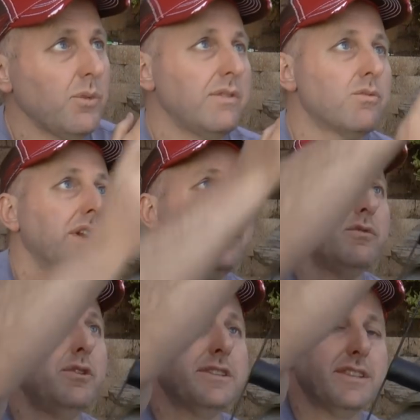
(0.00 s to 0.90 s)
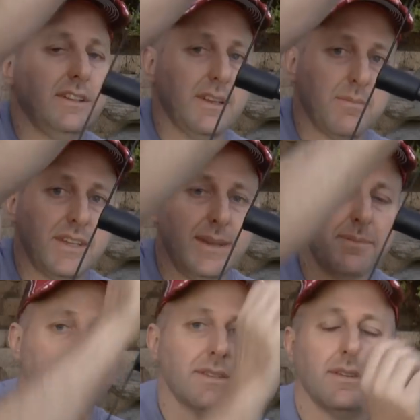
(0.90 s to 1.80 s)
We'd reinforce the limb
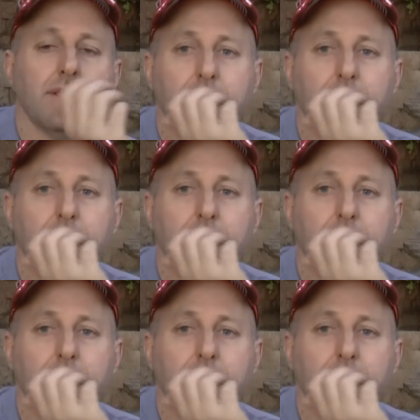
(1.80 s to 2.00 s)
tips,